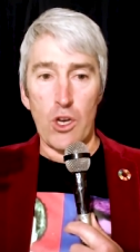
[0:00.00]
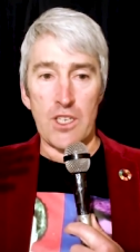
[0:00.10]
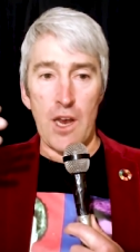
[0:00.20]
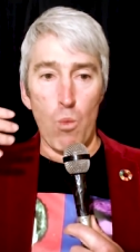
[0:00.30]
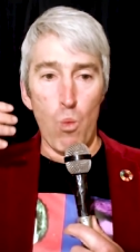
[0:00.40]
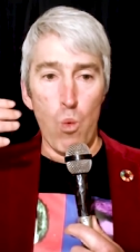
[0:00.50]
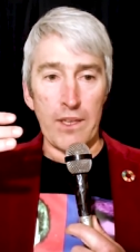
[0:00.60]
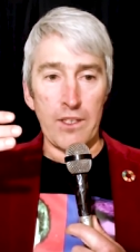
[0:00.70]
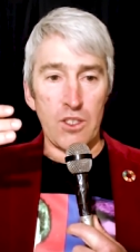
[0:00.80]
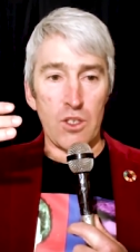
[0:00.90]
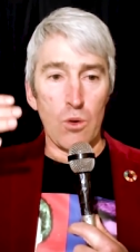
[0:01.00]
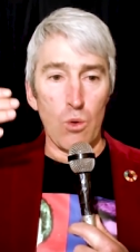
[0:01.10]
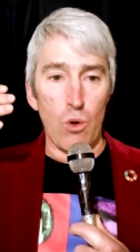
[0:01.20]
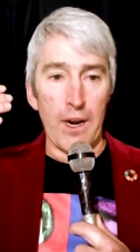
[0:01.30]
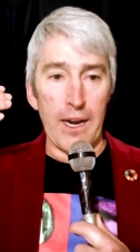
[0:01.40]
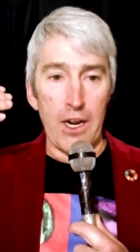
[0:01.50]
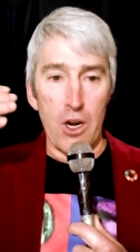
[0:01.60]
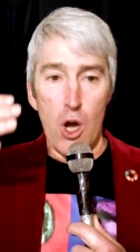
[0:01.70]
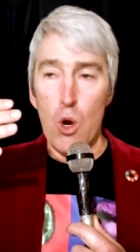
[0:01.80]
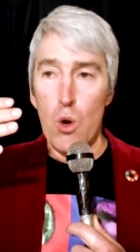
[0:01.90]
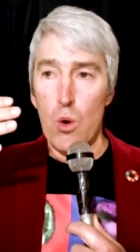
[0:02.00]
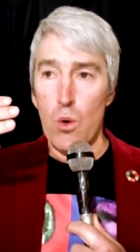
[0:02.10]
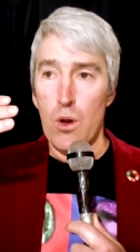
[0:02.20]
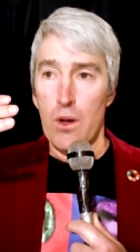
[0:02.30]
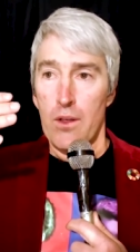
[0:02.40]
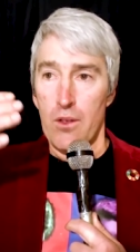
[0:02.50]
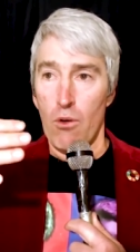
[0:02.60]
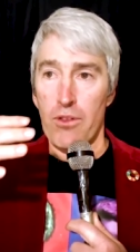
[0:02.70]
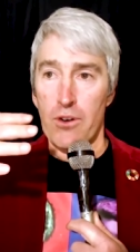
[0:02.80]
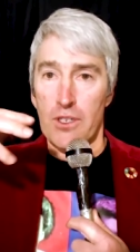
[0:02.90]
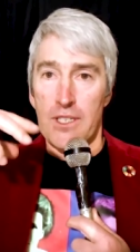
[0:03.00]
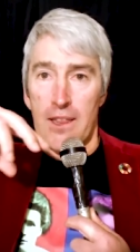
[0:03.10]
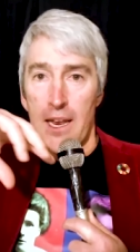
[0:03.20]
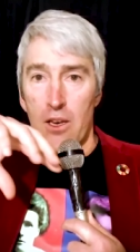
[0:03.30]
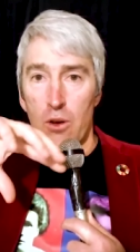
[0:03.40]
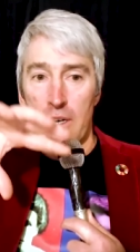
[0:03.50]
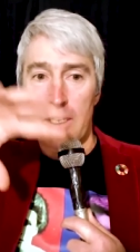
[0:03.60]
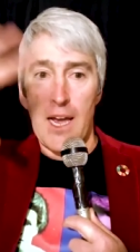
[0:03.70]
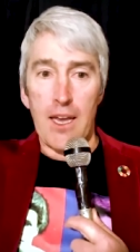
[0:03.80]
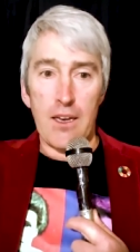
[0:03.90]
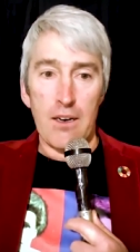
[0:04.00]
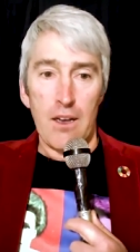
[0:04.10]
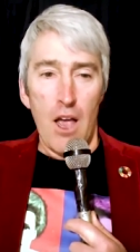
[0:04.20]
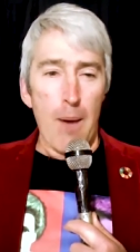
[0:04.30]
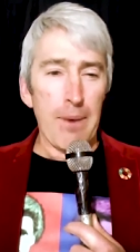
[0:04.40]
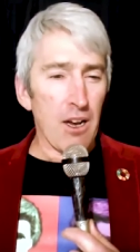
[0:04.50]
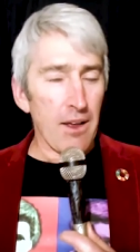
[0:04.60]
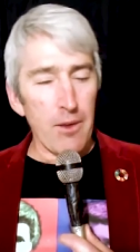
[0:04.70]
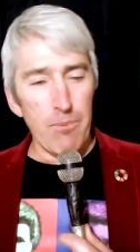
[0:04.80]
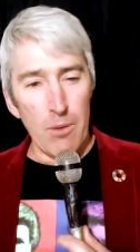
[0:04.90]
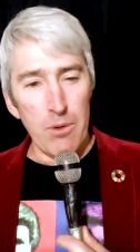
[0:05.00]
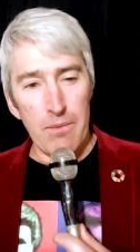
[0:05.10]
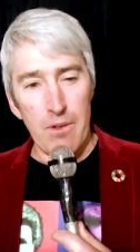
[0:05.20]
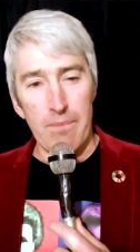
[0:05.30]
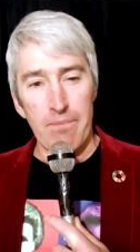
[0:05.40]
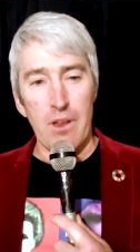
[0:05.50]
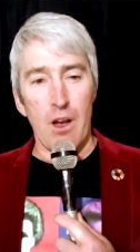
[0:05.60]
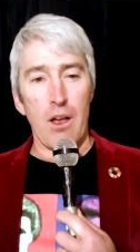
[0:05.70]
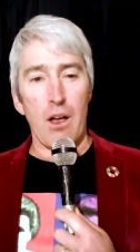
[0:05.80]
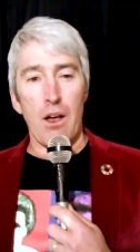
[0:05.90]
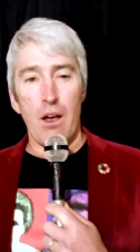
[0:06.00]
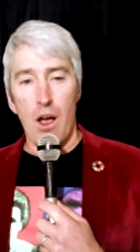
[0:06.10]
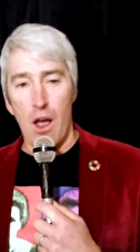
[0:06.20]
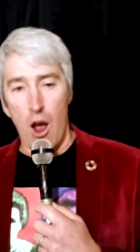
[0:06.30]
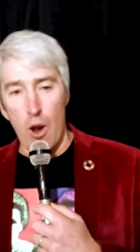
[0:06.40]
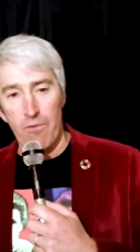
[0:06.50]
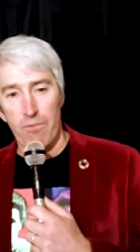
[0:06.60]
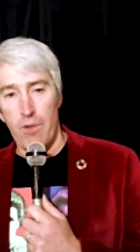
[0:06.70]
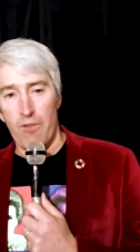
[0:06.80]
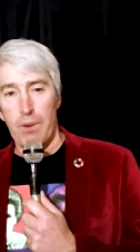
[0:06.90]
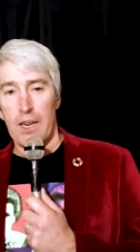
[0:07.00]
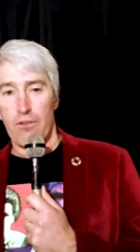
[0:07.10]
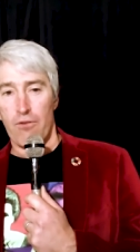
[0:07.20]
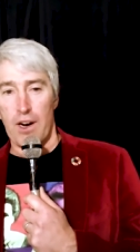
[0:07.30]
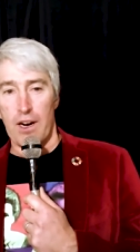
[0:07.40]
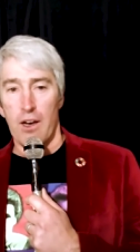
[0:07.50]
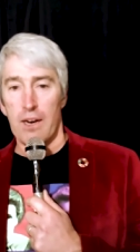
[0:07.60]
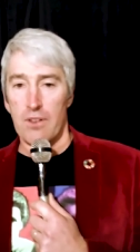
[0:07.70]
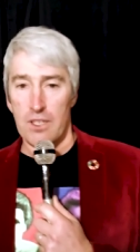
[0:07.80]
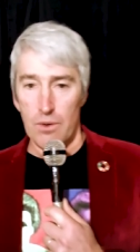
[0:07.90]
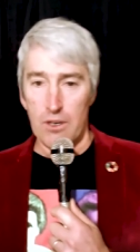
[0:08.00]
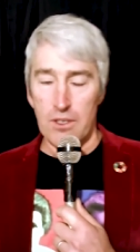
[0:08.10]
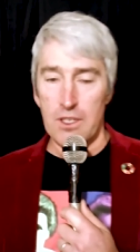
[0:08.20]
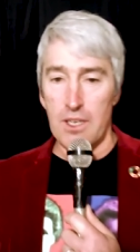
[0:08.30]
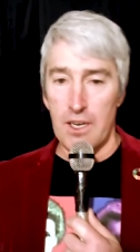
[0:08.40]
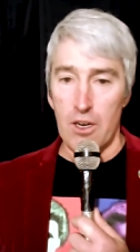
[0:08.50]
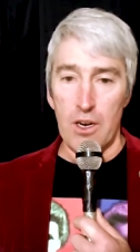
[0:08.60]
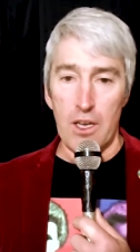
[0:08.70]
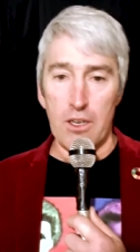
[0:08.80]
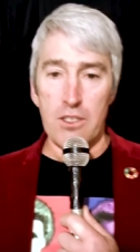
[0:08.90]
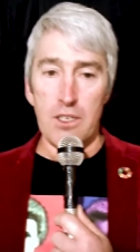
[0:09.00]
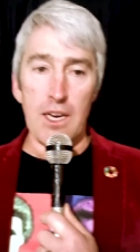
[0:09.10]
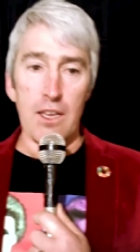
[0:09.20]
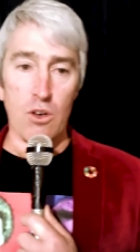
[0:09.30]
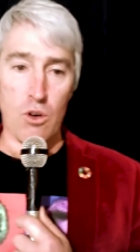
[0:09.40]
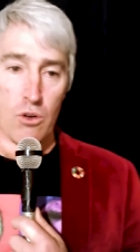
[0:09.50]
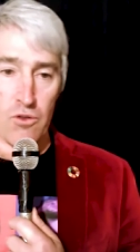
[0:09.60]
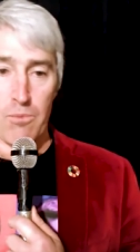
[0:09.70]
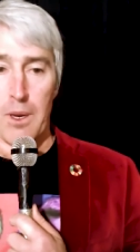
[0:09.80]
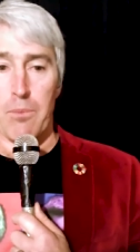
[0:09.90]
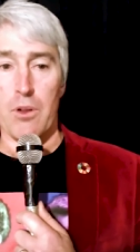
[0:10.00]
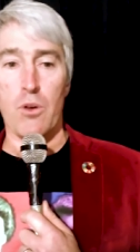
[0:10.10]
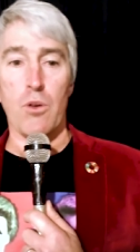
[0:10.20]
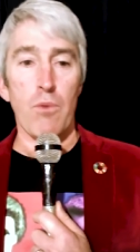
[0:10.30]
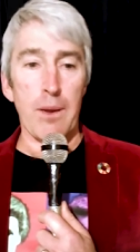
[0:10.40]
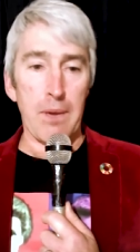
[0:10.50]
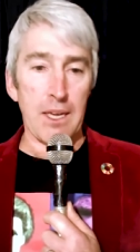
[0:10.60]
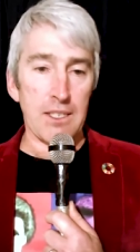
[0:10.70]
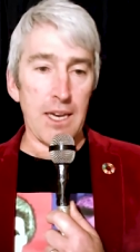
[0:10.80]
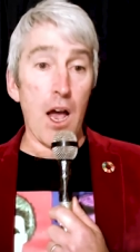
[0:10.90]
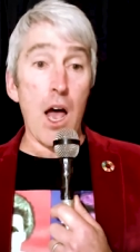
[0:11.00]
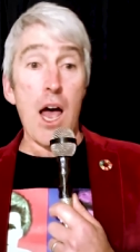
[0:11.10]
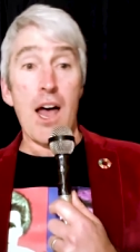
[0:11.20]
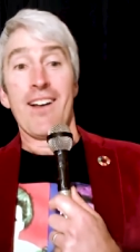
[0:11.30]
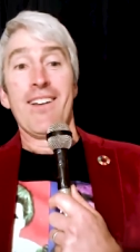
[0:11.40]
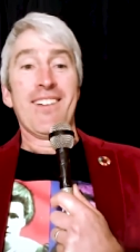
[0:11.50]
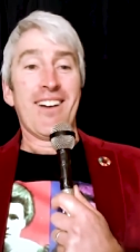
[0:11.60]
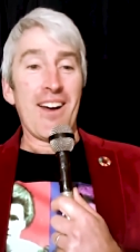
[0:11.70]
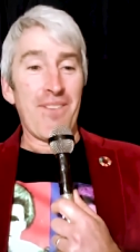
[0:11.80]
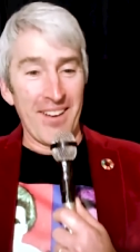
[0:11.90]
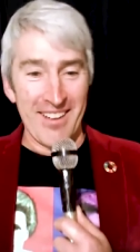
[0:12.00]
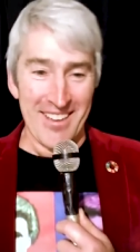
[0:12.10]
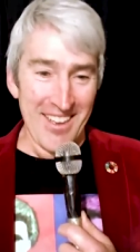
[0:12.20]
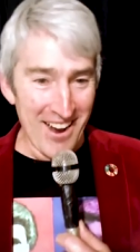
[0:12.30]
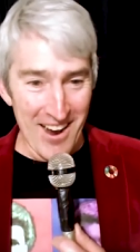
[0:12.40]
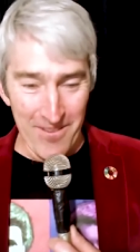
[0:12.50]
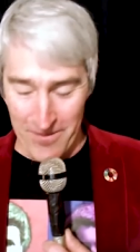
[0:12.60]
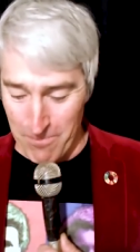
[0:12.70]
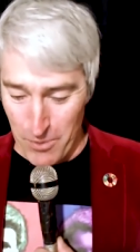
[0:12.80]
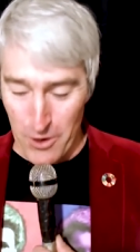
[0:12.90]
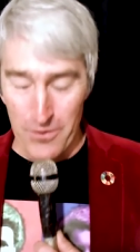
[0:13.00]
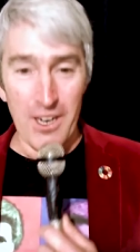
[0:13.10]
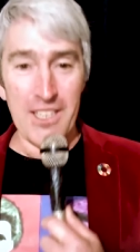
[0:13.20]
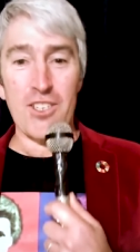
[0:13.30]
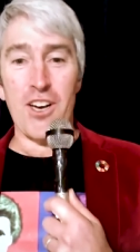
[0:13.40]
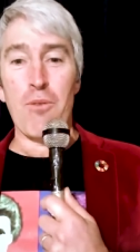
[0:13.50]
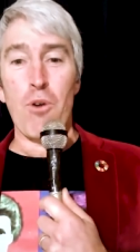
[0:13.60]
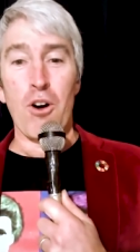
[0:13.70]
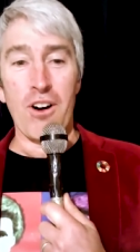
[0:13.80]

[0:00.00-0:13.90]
And once you already know the orthodoxy, then you can take it. I mean, the problem, uh, I've, I've been at the front line of this when I was at Sydney Uni. I used to take the calls from people who'd ring me and say, ah, I've, I've proved Einstein wrong.